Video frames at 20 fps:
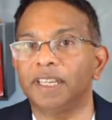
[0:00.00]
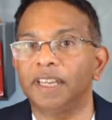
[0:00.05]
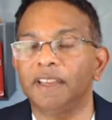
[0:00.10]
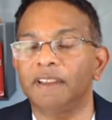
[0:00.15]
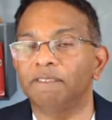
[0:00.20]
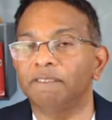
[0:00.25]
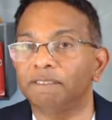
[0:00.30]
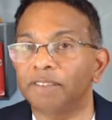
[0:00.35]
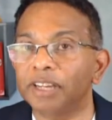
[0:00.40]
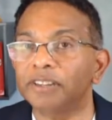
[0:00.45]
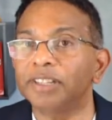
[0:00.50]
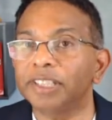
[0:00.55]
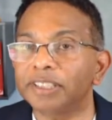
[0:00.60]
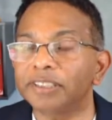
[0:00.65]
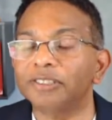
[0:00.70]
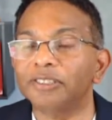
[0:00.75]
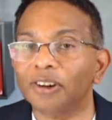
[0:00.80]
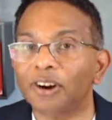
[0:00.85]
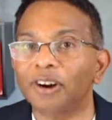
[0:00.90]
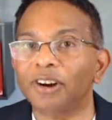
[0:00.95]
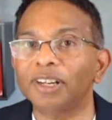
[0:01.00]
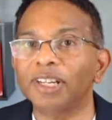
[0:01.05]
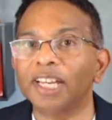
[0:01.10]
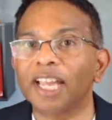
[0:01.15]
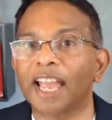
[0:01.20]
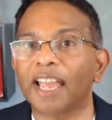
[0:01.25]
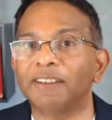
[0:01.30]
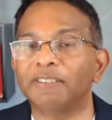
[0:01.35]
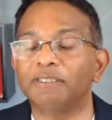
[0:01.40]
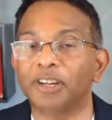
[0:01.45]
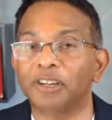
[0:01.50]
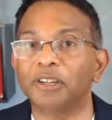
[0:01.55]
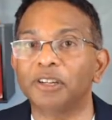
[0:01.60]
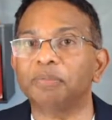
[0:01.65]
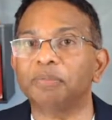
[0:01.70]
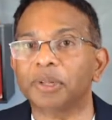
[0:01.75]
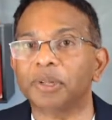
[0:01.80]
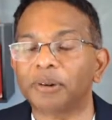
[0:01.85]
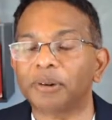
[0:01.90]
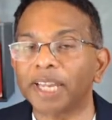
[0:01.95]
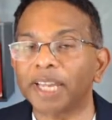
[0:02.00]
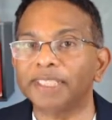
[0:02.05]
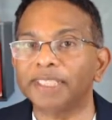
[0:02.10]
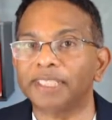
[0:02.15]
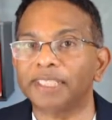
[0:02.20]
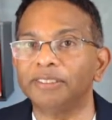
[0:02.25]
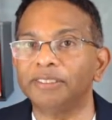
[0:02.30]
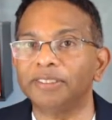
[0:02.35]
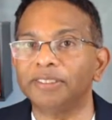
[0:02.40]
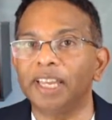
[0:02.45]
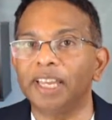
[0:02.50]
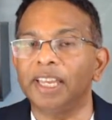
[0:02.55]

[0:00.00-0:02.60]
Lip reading: very strong and very proactive